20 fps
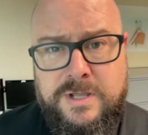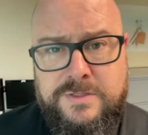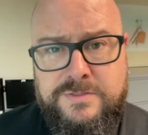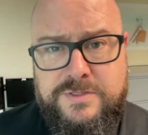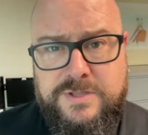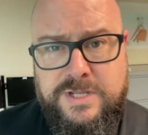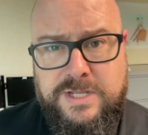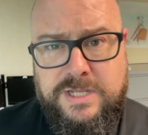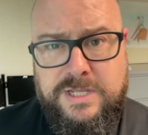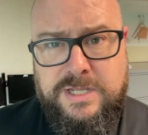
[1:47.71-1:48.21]

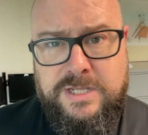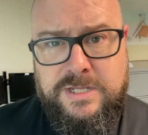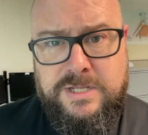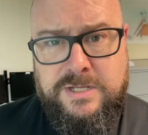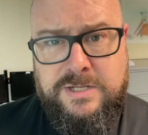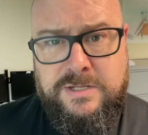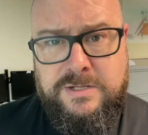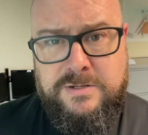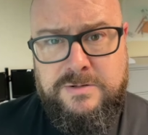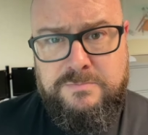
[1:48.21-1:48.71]

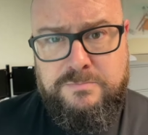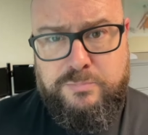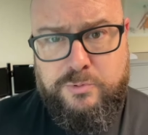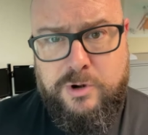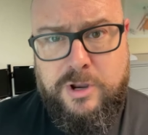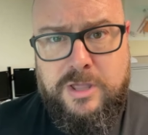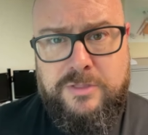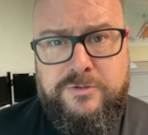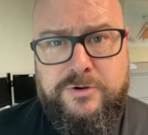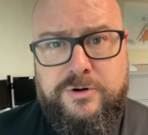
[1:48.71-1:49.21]
the
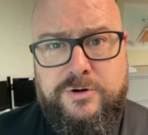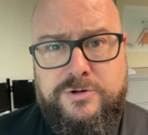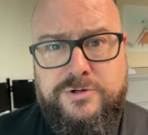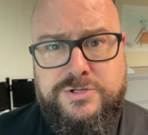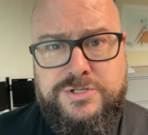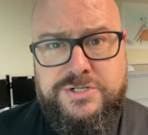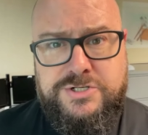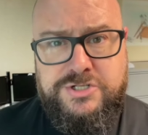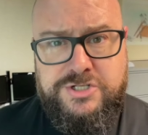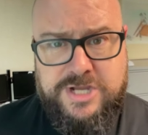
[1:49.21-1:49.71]

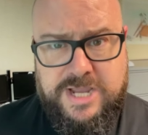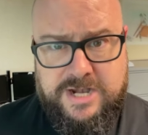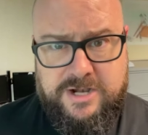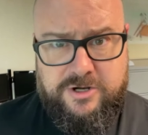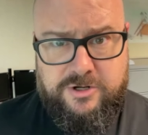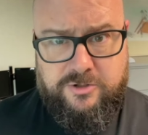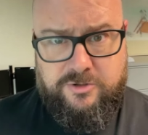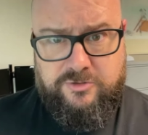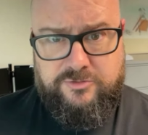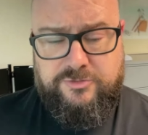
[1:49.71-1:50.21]
brother's
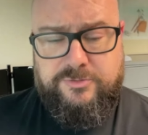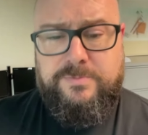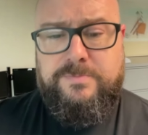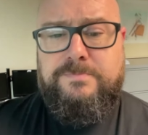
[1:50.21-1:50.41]
genitals.